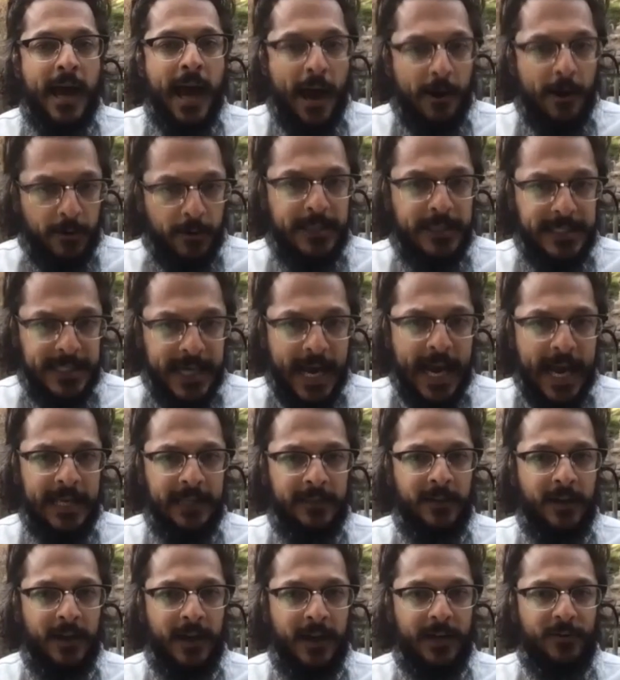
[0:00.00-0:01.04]
Our
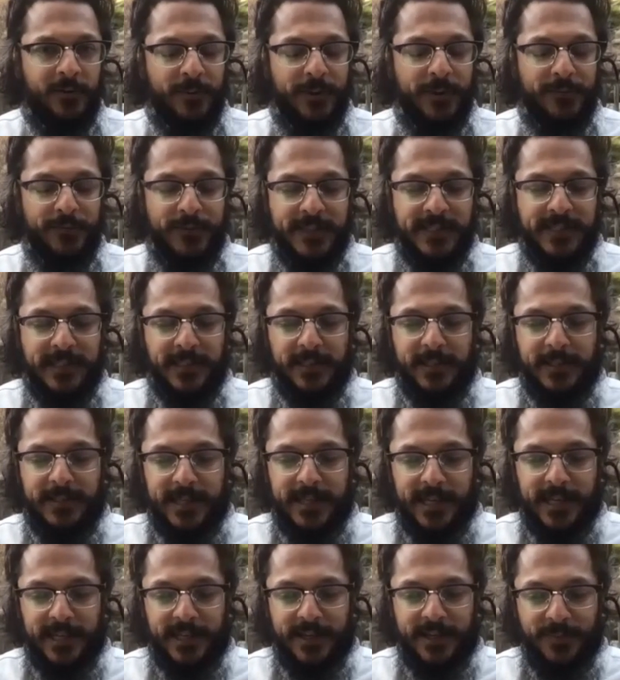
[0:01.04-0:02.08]
dialogue will be
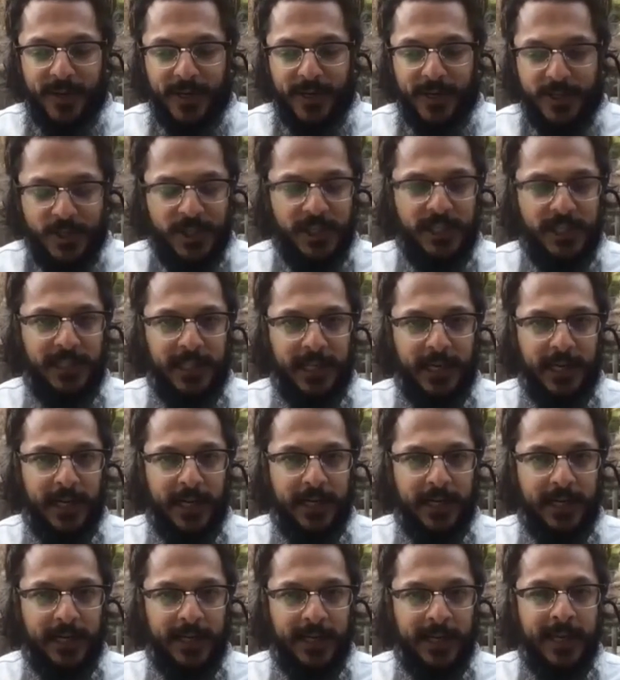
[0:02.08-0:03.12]
facilitated by
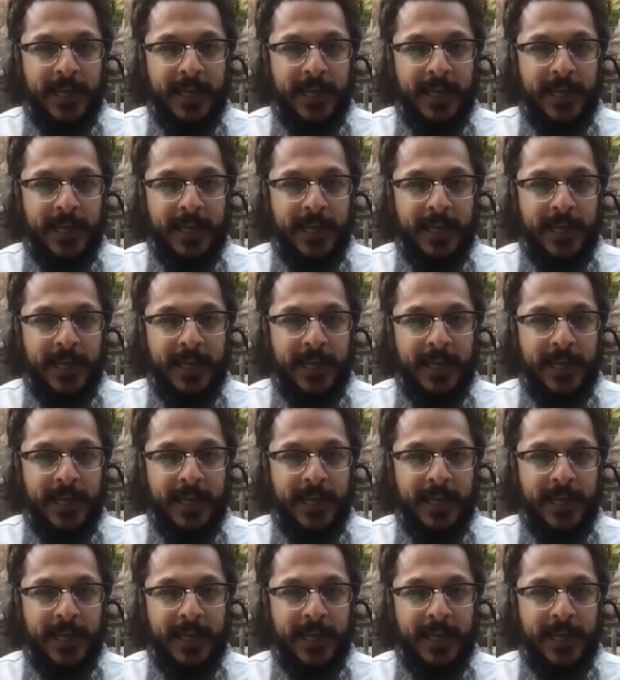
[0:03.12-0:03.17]
Sheila.